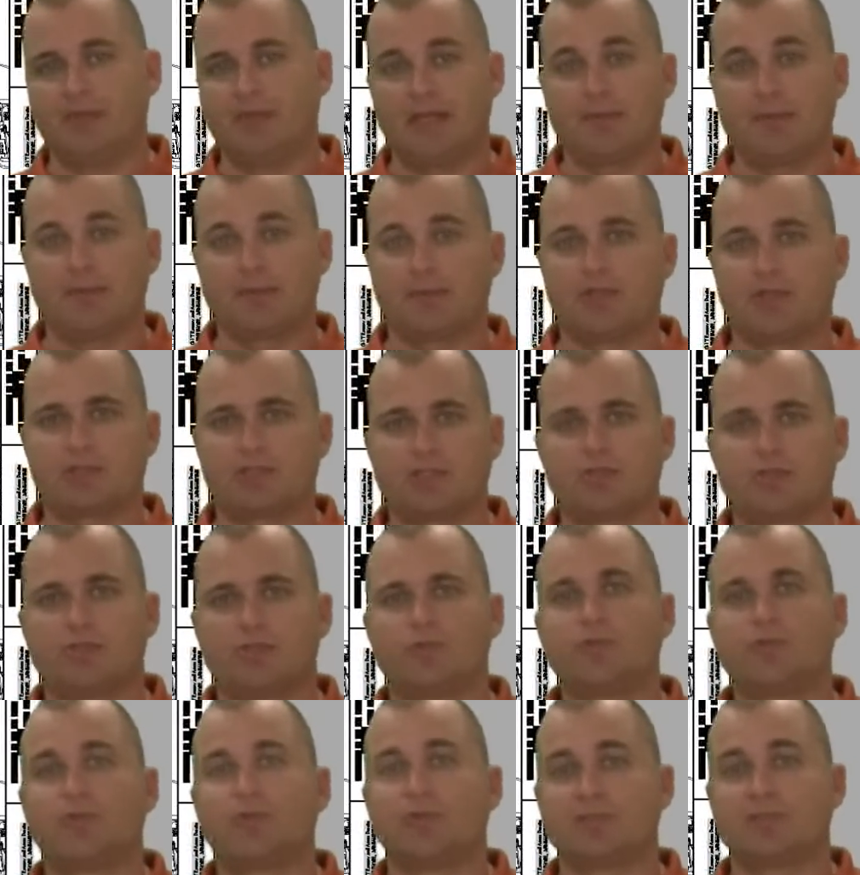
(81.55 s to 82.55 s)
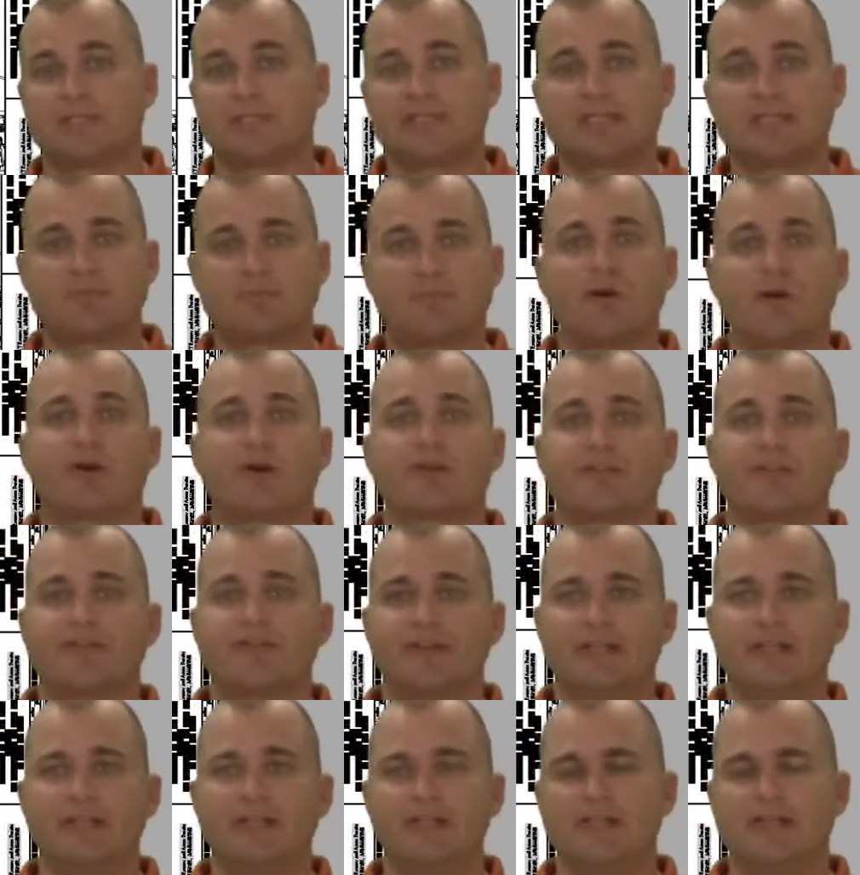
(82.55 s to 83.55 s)
plan production tools, that's part of
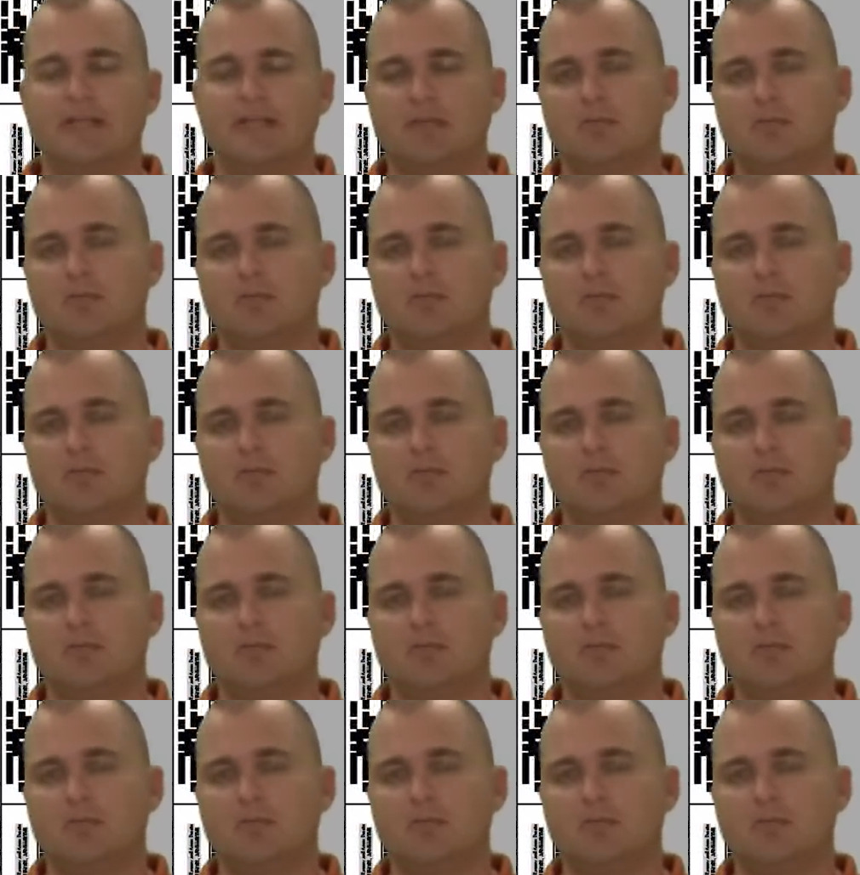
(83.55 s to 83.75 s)
it,